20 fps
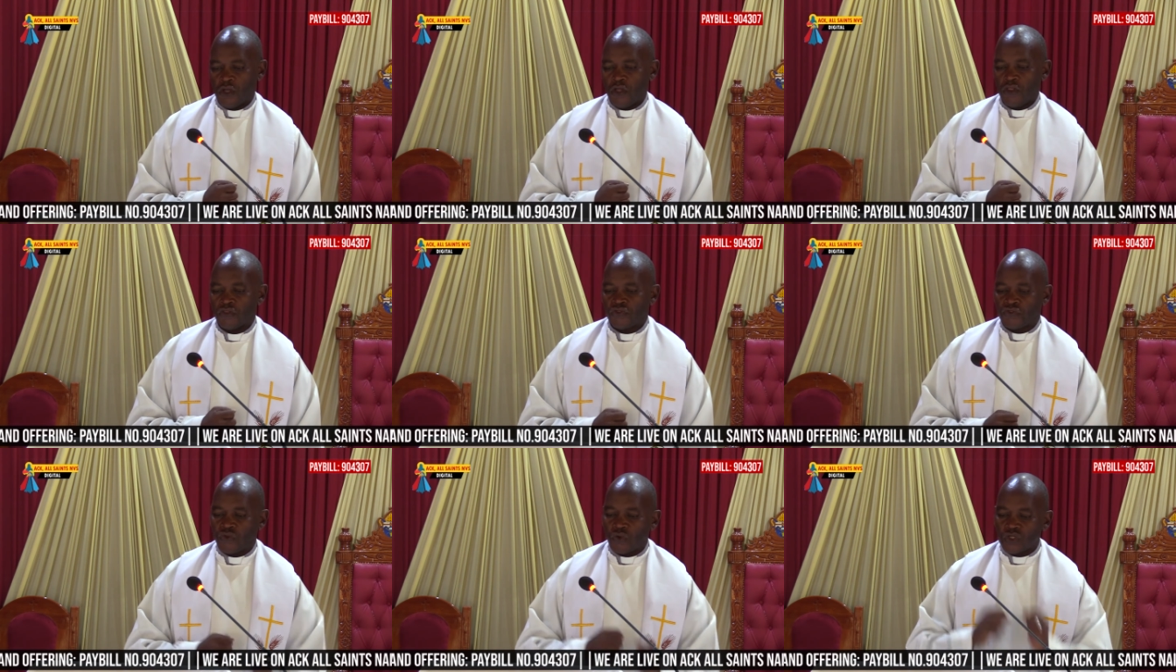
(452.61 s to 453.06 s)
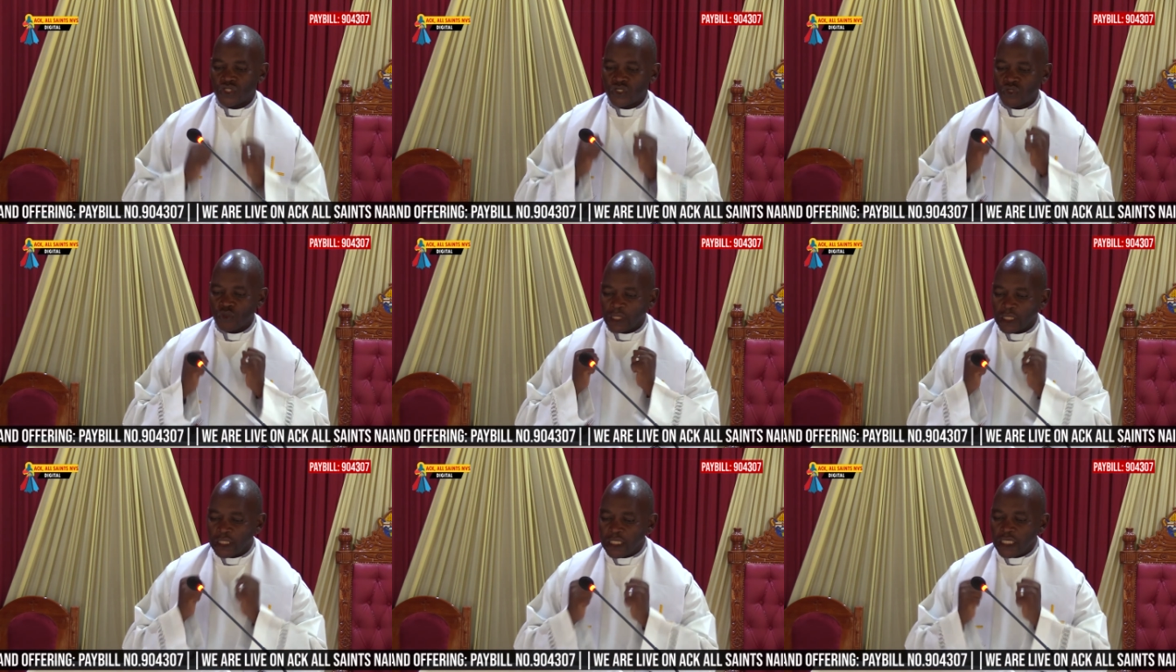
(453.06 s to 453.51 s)
Those
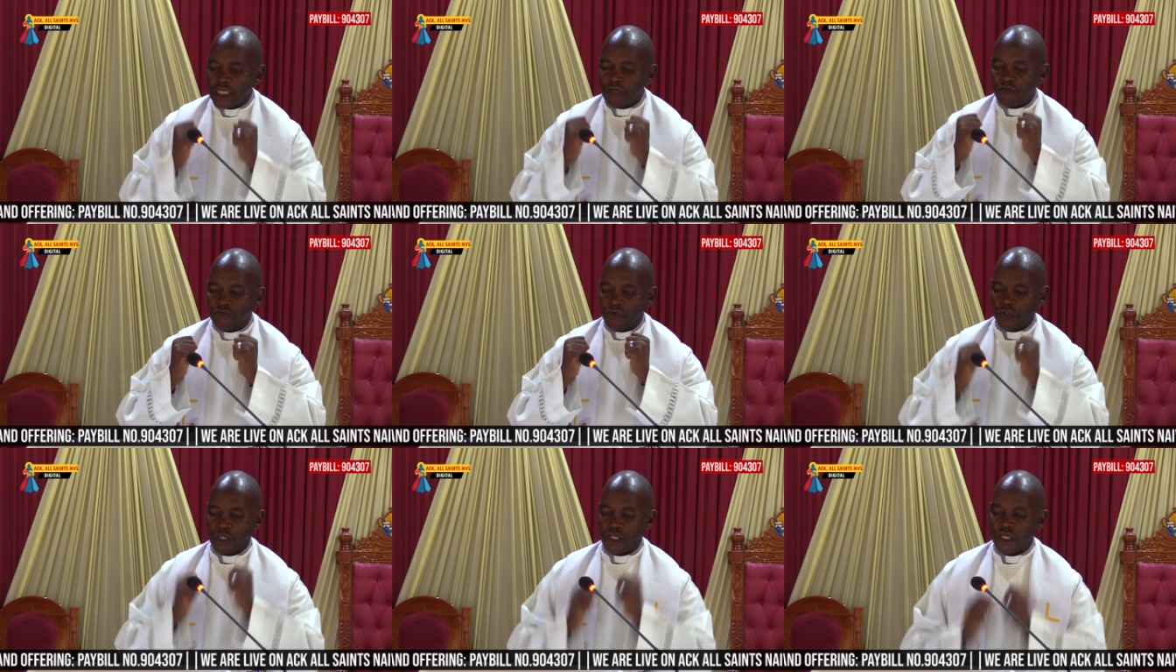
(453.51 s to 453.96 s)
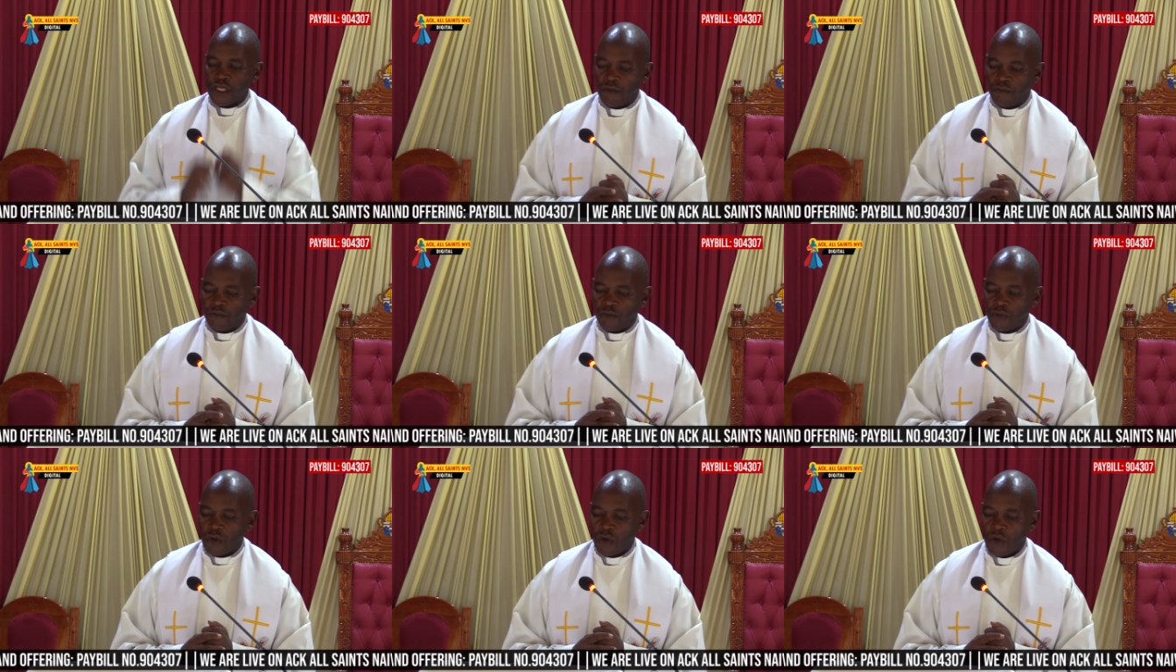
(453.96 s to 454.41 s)
who lived with
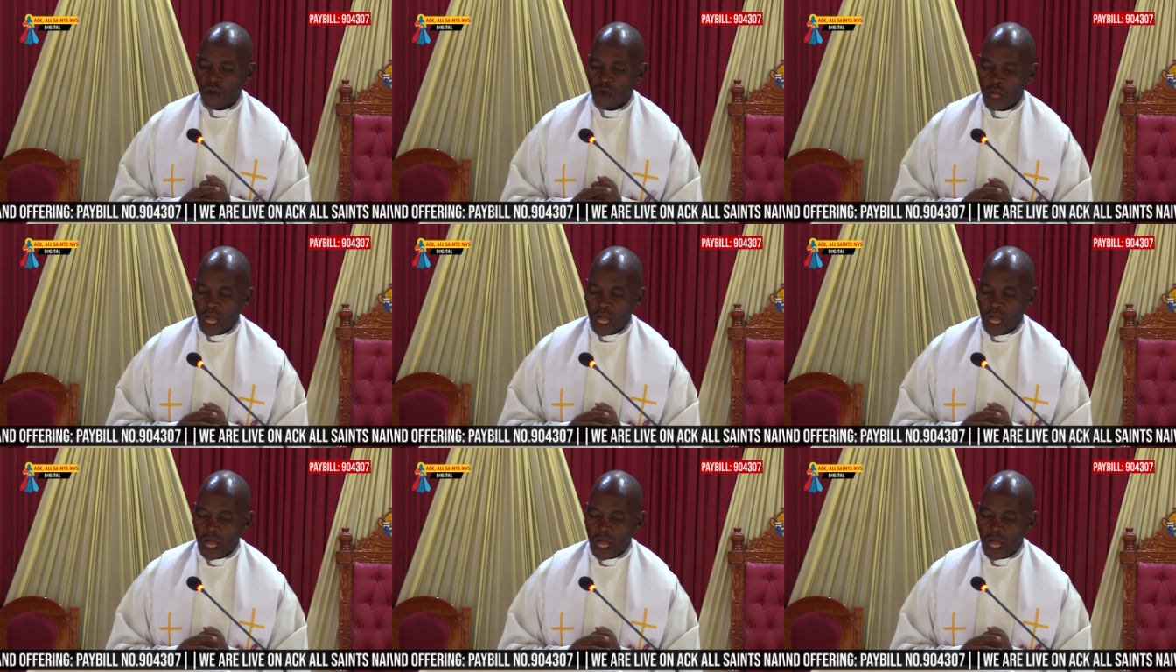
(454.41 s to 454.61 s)
him,